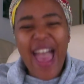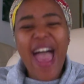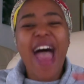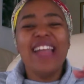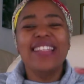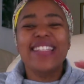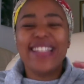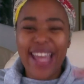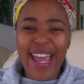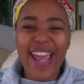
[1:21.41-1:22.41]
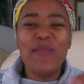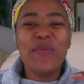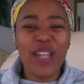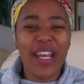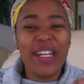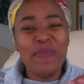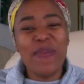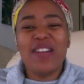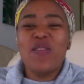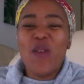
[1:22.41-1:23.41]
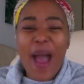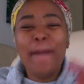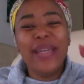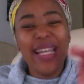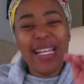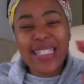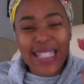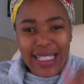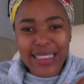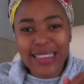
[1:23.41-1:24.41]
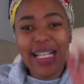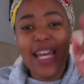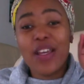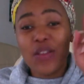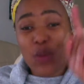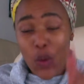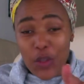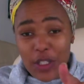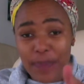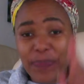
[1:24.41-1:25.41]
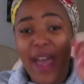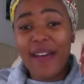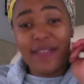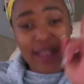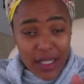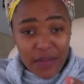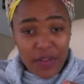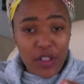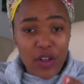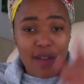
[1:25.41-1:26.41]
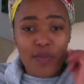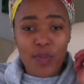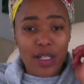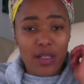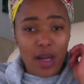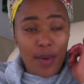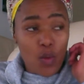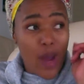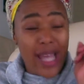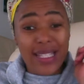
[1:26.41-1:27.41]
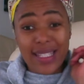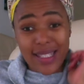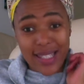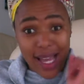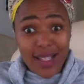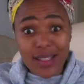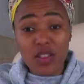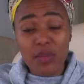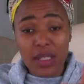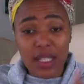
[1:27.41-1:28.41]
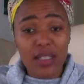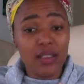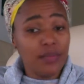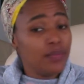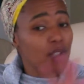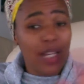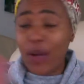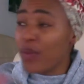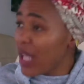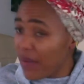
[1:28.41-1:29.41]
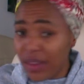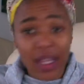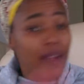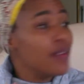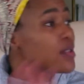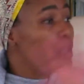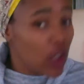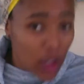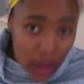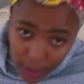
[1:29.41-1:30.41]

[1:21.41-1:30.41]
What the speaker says: and today I'm talking about why being single is awesome. I've done a video about why it sucks to be single. Like with everything, there's a good,